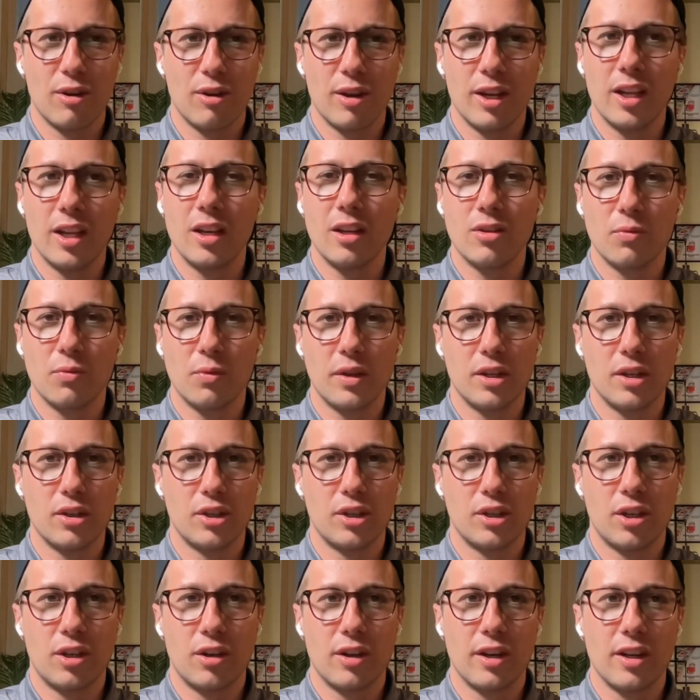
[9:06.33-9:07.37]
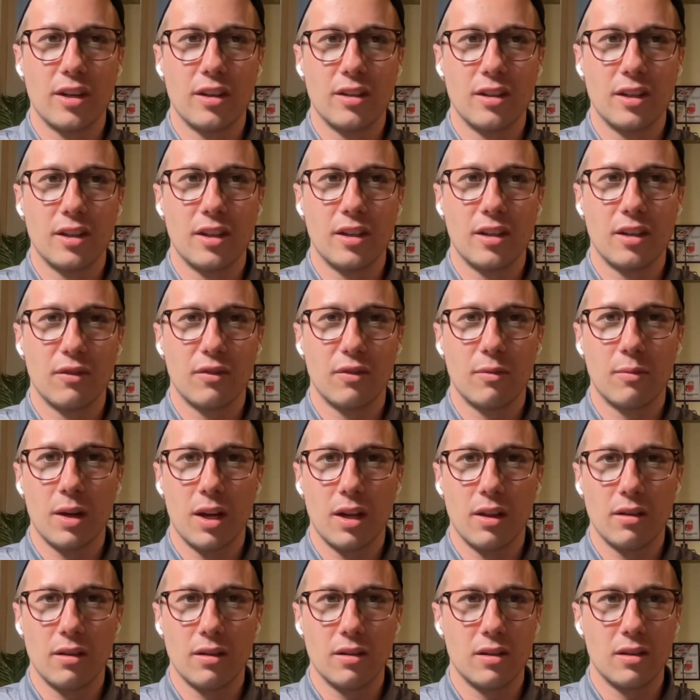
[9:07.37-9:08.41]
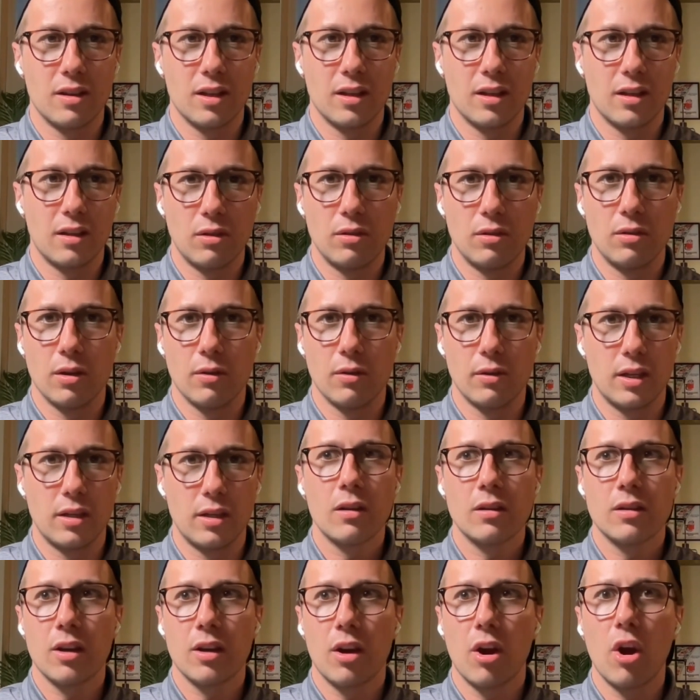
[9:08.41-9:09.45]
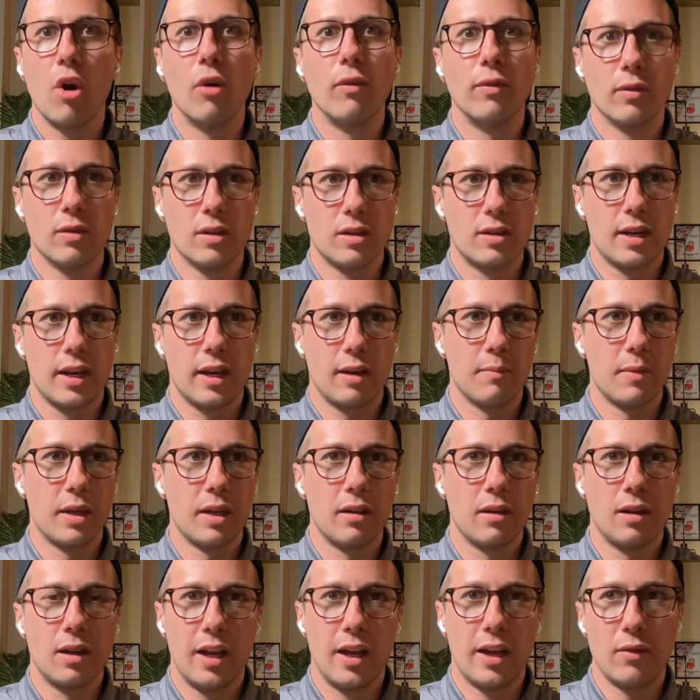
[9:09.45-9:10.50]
So it is reassuring to hear from others that you don't need to over segment